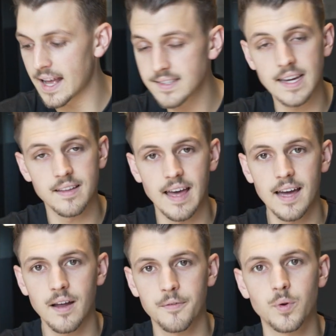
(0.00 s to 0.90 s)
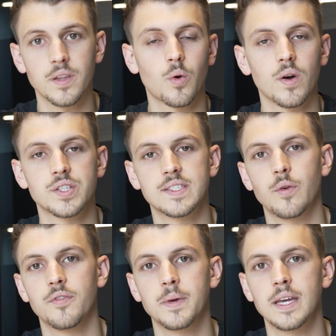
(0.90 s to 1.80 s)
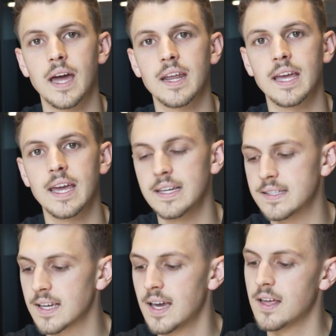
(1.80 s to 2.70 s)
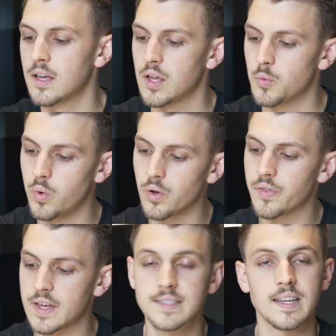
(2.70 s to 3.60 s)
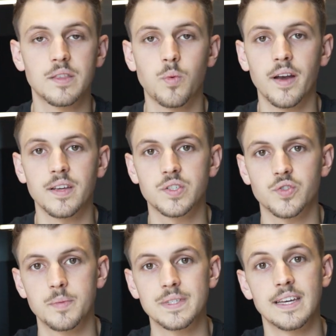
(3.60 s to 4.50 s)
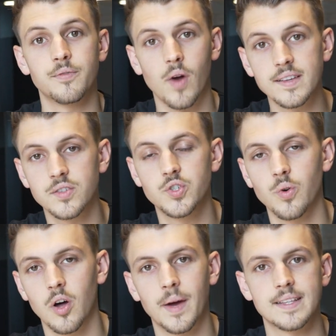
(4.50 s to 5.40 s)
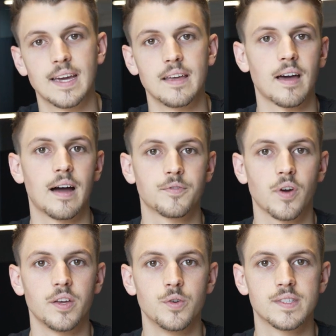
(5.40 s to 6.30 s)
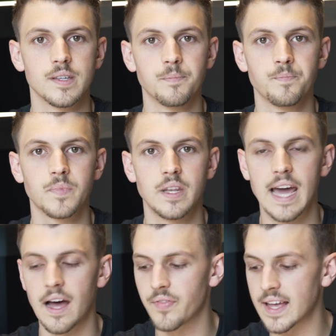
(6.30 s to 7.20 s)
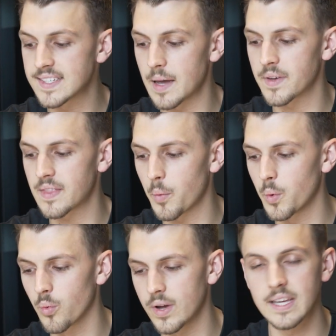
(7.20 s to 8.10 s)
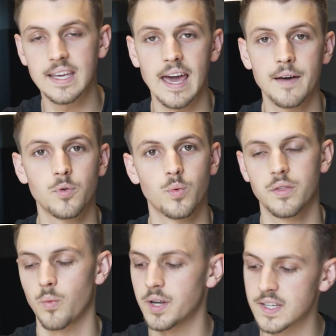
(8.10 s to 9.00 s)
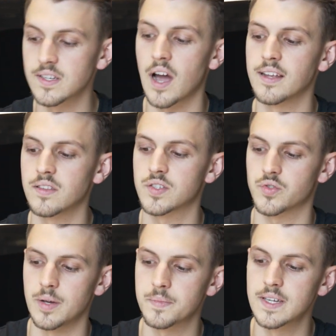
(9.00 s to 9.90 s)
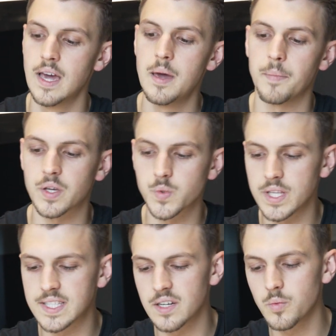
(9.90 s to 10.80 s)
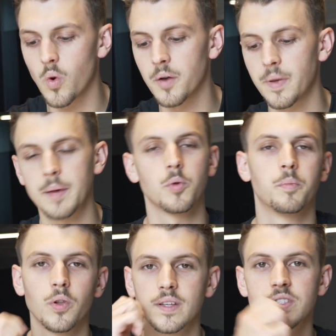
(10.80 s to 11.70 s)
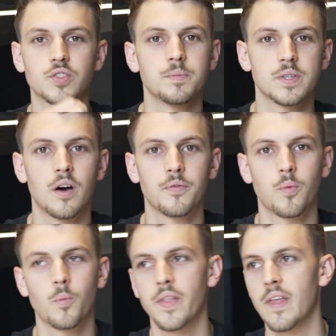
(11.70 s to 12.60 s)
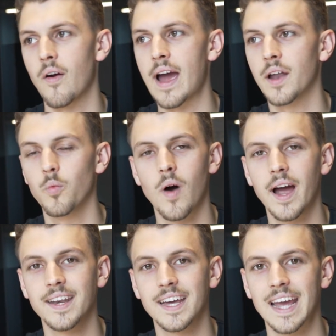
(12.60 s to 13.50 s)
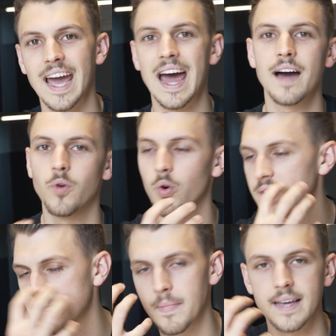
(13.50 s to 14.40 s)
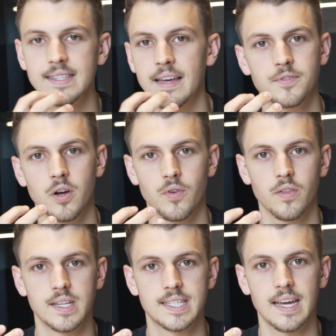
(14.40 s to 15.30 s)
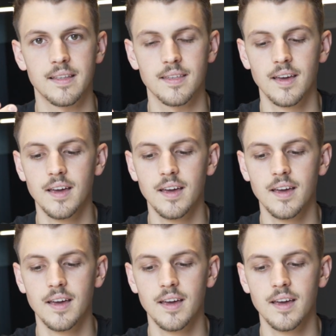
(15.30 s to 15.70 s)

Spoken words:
Outside of that, a few other questions that we've been getting is, will these teeth whitening strips leave residue on my teeth after I use them? Now, that's something that we were really careful with when designing the strips because we didn't want people pulling the strips off when they're out whitening and have all this mess left over on their teeth.